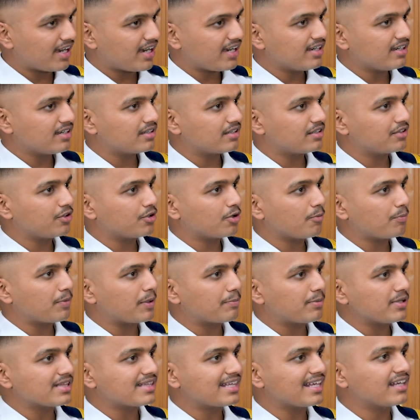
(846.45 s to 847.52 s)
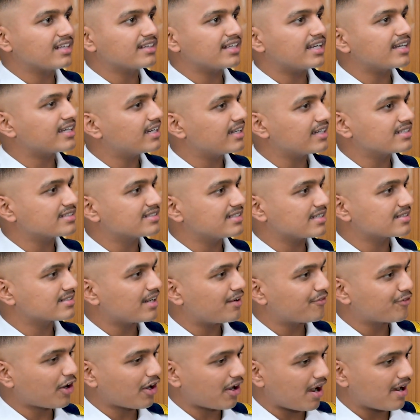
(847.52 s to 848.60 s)
And, people think that it is just
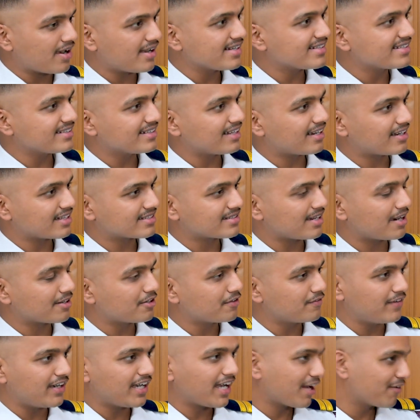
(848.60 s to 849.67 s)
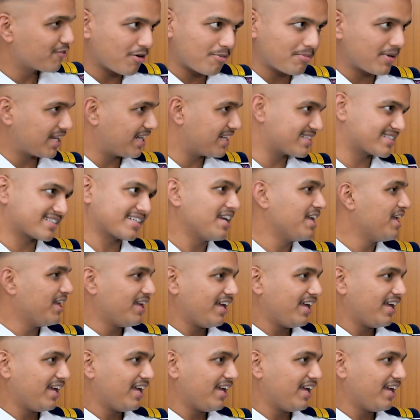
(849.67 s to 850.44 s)
after RDC that I started waiting for my list.